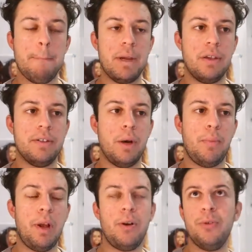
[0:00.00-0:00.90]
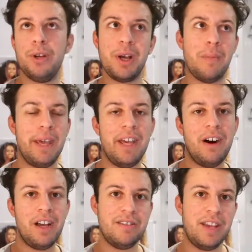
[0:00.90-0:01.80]
because they'll be like, oh look at me,
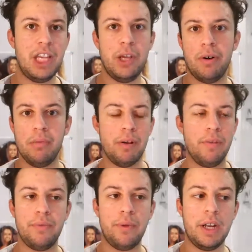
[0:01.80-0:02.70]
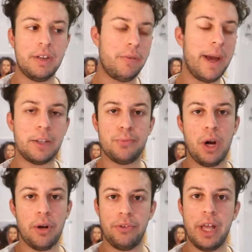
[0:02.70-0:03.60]
I set you up with, I don't know, X,
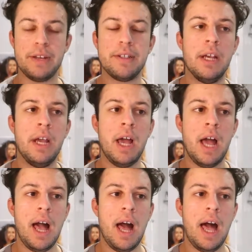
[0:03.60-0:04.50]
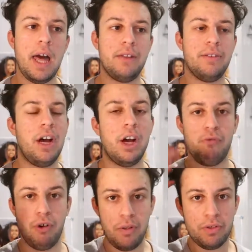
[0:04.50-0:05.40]
Y or Z. And it's like, I'd
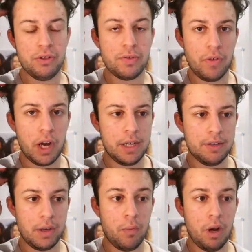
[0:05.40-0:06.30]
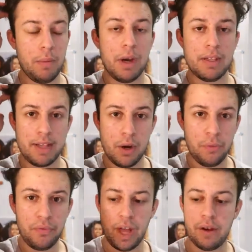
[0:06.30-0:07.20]
rather just find someone
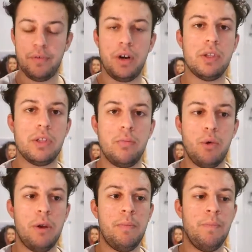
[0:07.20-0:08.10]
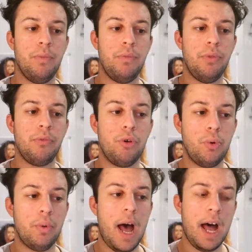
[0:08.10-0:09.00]
myself and find someone
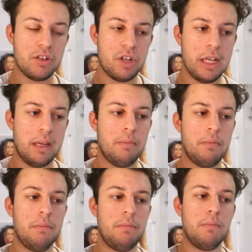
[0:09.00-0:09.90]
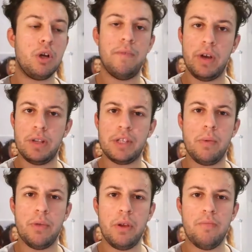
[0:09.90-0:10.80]
through actually conversing
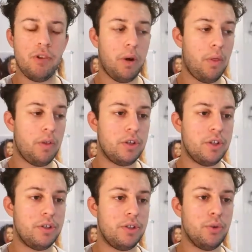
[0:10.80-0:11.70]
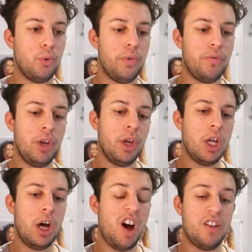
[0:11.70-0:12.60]
with them, rather than just sort of,
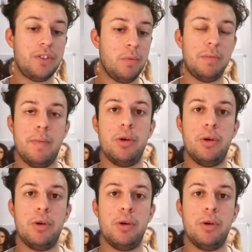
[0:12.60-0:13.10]
someone's been